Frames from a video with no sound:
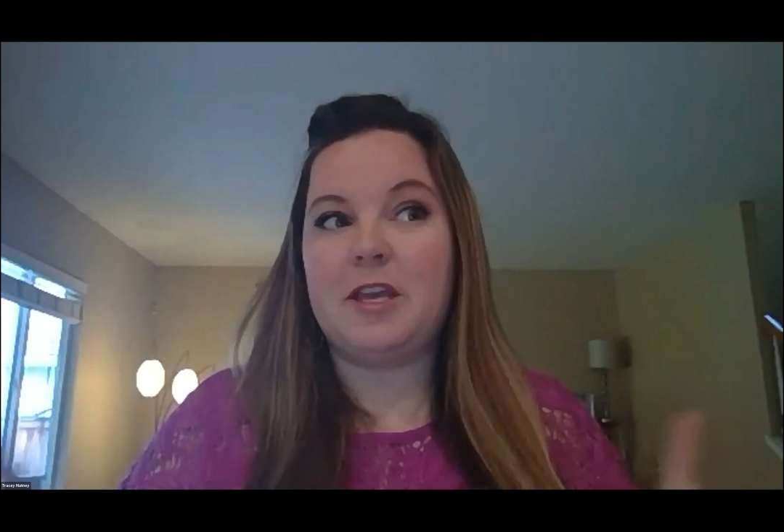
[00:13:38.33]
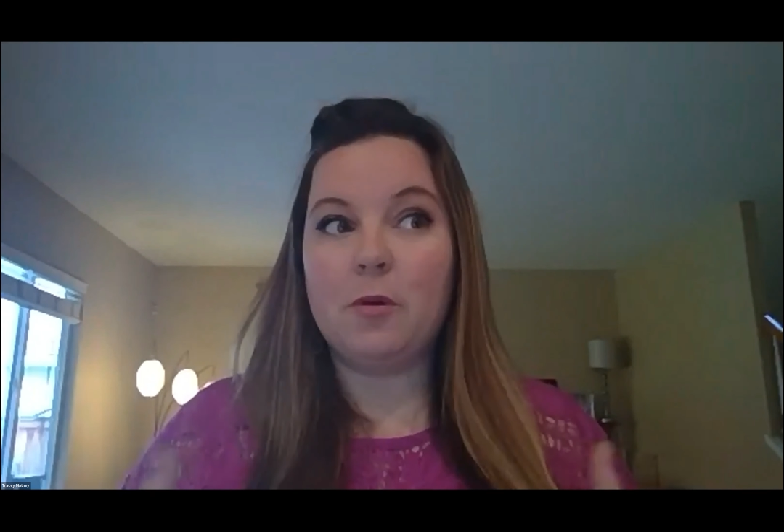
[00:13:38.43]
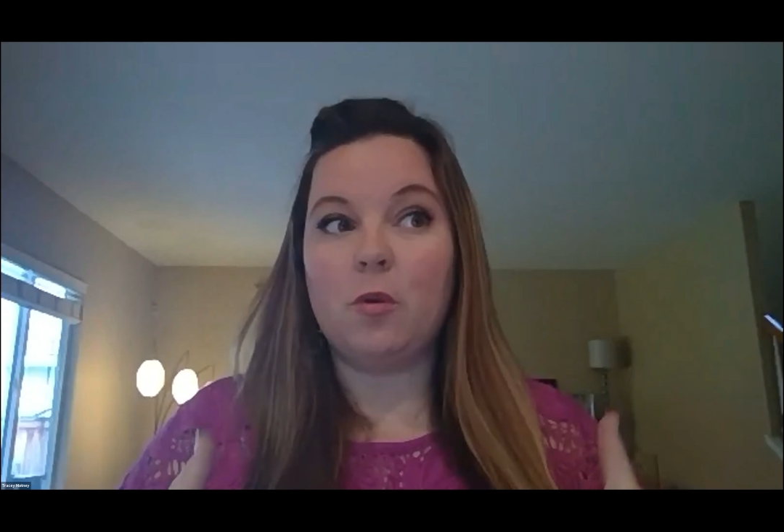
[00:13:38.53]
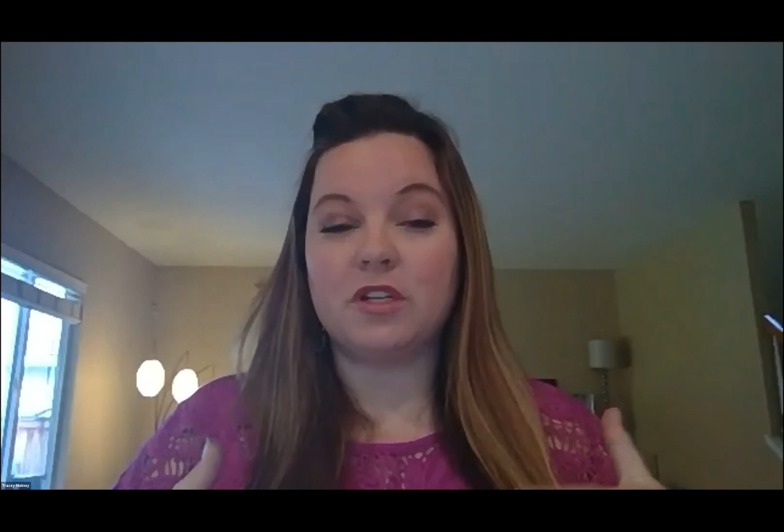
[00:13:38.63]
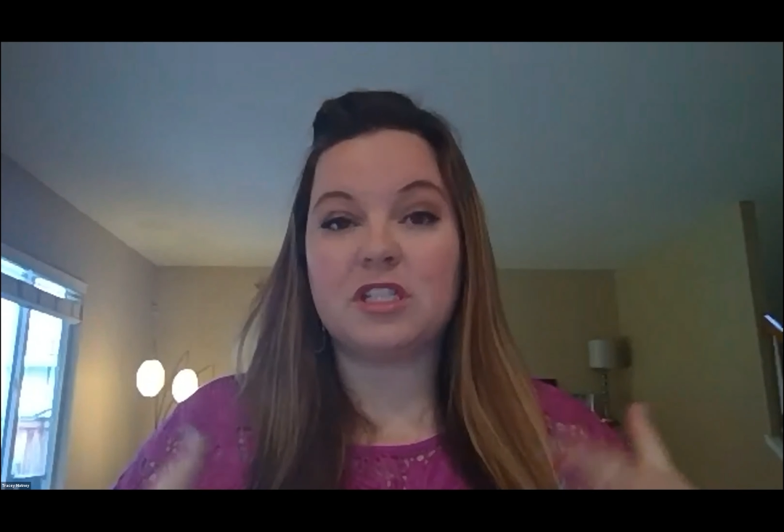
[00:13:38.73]

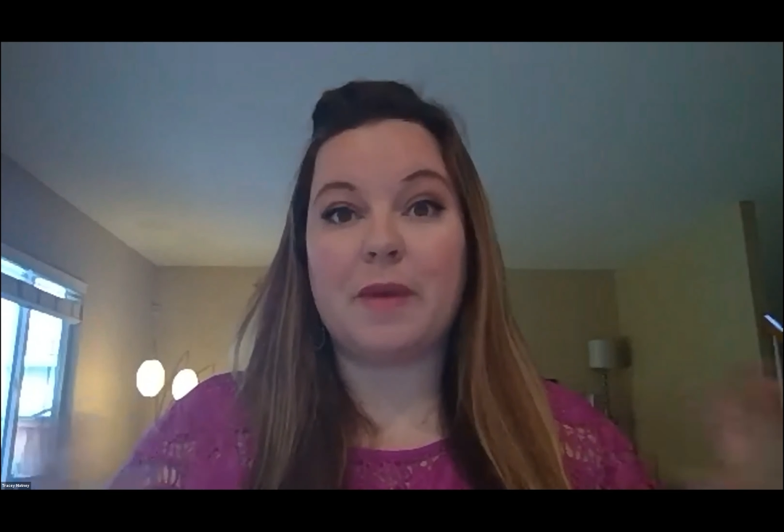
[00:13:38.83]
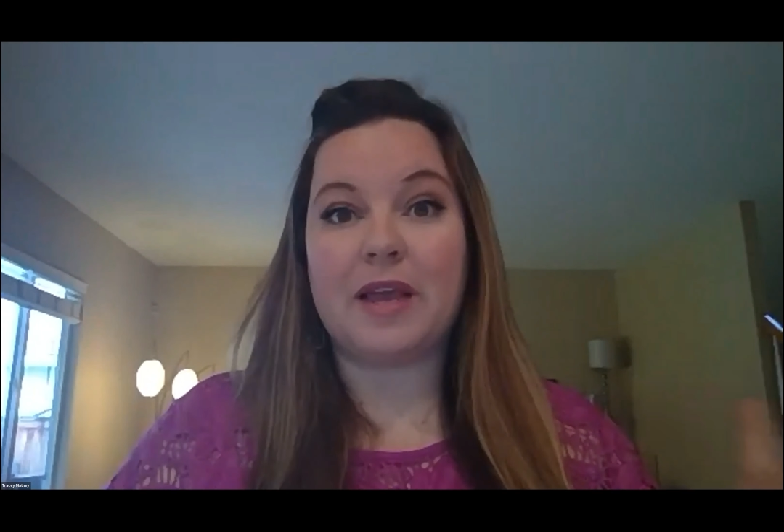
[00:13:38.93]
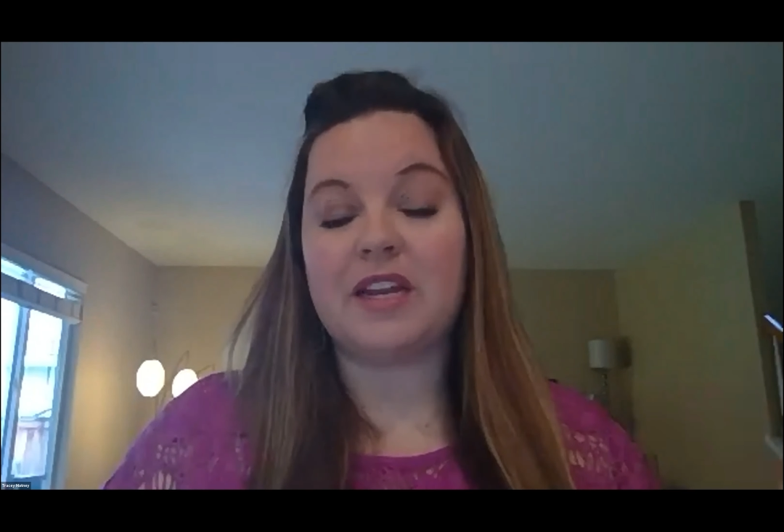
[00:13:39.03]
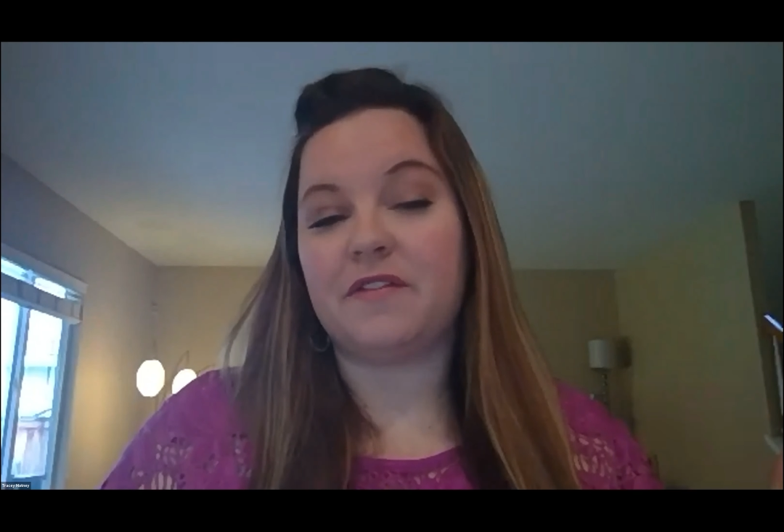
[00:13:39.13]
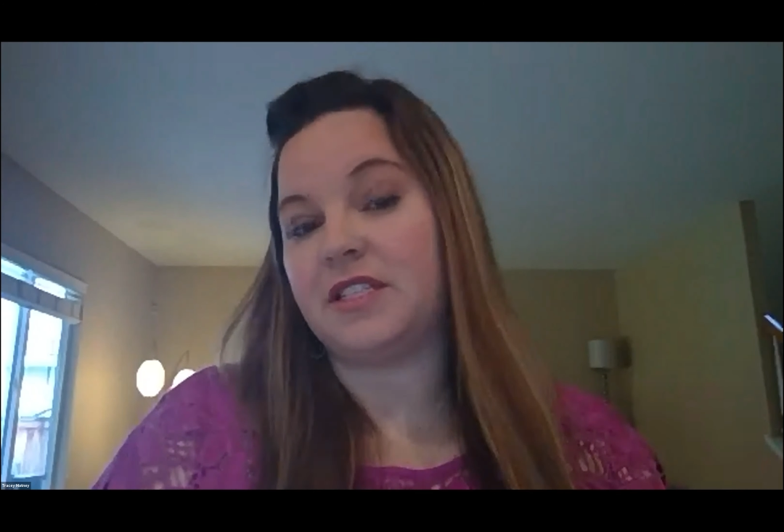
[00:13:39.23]
people will
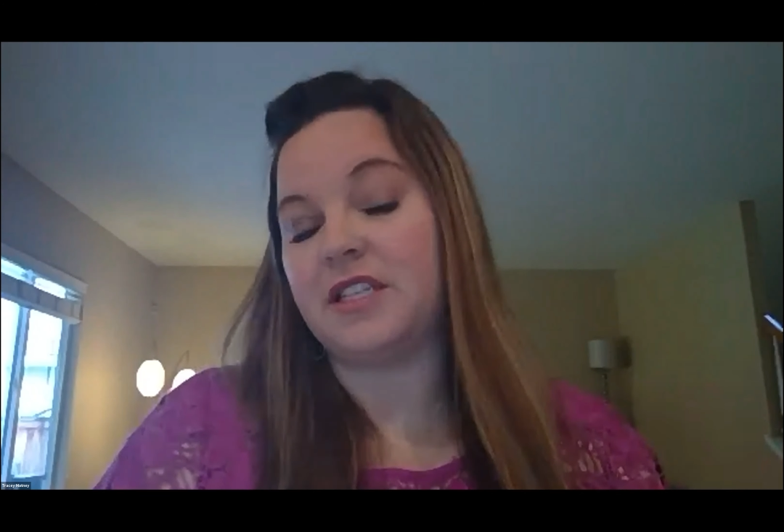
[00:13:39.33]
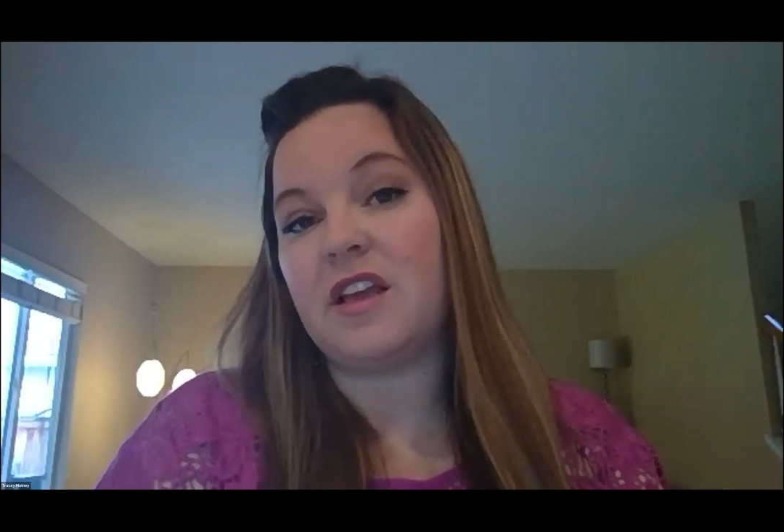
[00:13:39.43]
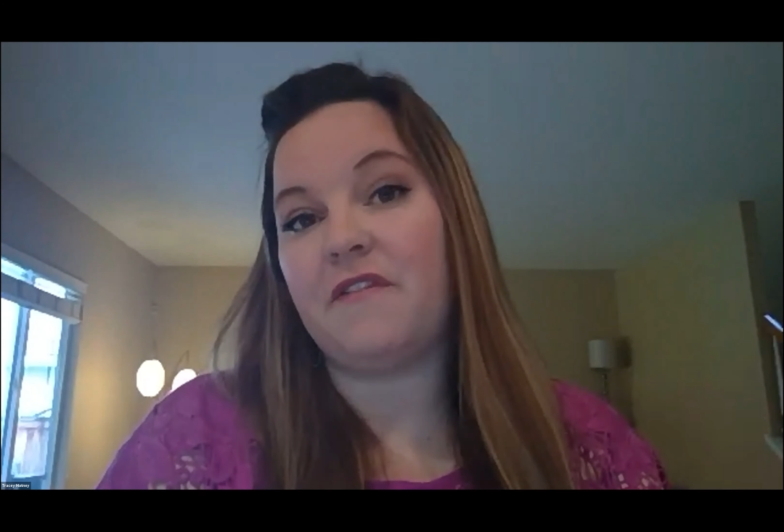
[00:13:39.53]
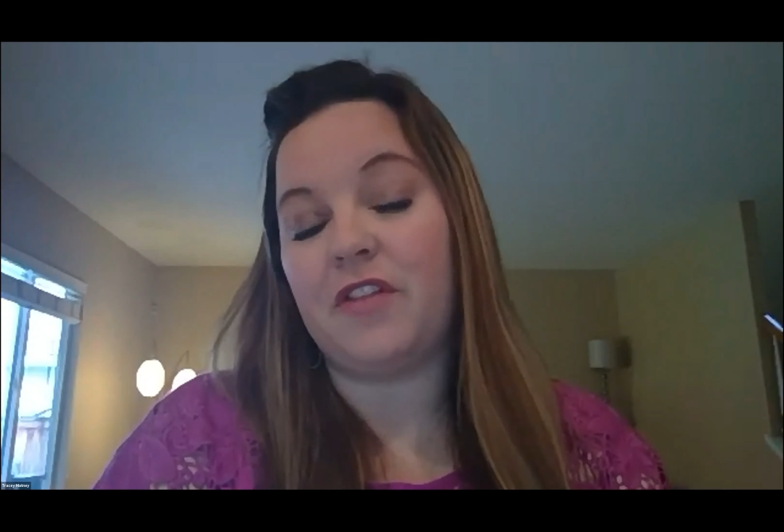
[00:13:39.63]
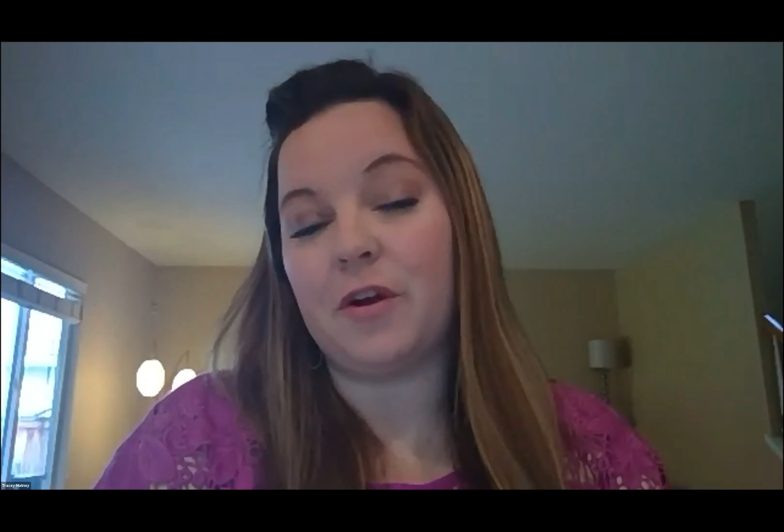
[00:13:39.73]
spend if it's